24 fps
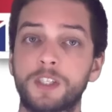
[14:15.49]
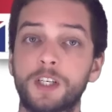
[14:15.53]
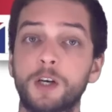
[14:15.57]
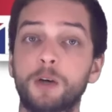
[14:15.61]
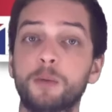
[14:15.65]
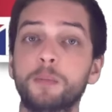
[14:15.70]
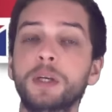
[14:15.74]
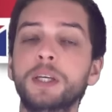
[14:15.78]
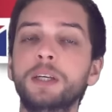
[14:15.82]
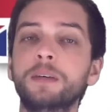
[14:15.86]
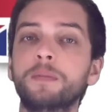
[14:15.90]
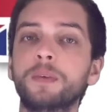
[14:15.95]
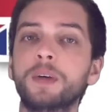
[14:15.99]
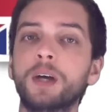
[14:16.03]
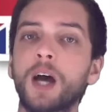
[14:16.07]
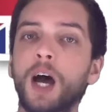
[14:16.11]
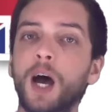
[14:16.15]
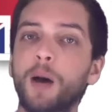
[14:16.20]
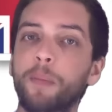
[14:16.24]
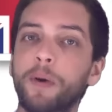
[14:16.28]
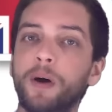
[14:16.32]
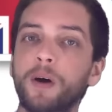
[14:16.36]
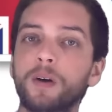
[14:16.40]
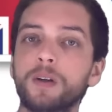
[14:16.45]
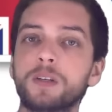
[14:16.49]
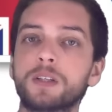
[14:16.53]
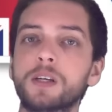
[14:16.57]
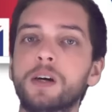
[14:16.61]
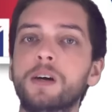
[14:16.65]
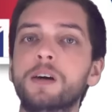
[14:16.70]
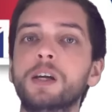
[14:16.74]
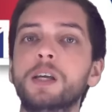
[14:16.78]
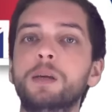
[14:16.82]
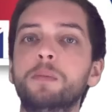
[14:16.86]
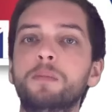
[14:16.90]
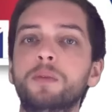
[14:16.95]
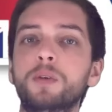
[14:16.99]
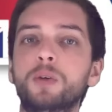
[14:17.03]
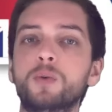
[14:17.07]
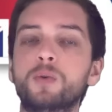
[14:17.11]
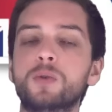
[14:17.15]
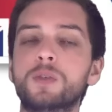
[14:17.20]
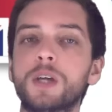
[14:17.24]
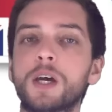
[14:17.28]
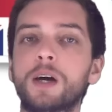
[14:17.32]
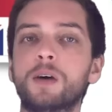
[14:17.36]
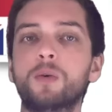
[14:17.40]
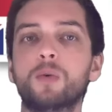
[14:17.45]
Tell me about a time you
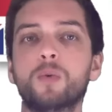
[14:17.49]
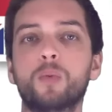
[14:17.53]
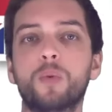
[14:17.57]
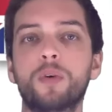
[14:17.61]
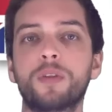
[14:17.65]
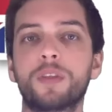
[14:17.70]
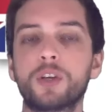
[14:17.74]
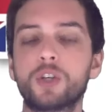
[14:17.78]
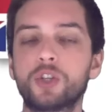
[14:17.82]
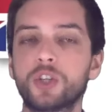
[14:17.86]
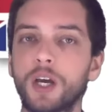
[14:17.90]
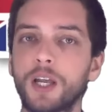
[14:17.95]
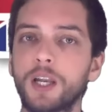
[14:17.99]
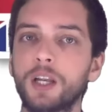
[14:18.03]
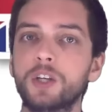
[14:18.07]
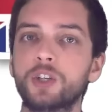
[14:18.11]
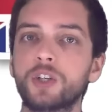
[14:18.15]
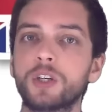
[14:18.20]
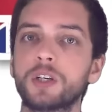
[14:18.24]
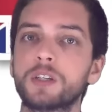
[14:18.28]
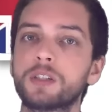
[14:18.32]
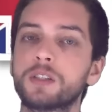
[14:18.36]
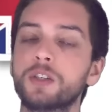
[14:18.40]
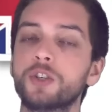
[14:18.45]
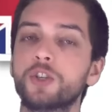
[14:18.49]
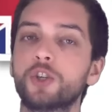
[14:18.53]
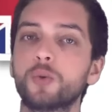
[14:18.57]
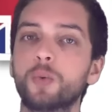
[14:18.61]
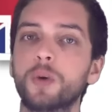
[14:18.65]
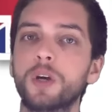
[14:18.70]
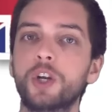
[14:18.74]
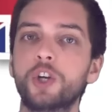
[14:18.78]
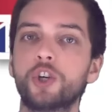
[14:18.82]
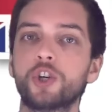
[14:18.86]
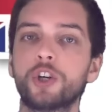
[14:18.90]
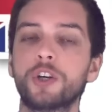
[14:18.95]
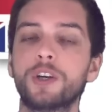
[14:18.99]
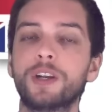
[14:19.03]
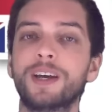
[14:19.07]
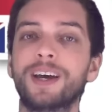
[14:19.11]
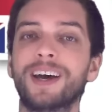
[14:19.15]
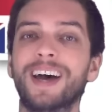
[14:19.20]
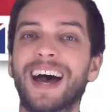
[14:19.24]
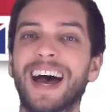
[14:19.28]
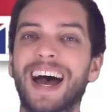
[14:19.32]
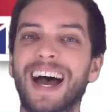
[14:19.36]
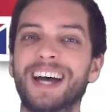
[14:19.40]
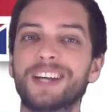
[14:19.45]
dealt with a challenging situation
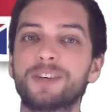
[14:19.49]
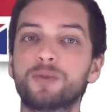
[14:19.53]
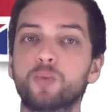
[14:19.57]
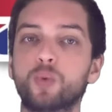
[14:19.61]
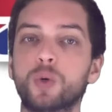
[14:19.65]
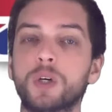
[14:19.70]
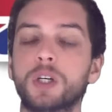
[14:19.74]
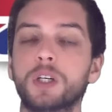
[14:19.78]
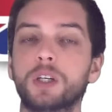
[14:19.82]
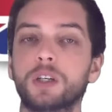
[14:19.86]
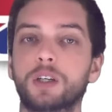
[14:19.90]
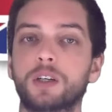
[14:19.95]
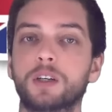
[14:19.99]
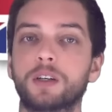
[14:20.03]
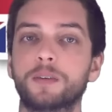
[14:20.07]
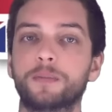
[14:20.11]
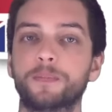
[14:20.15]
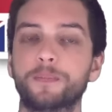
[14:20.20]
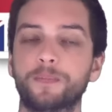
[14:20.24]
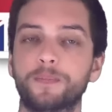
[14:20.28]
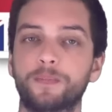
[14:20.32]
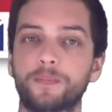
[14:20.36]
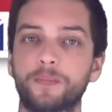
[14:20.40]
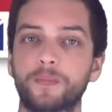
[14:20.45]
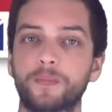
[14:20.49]
at work.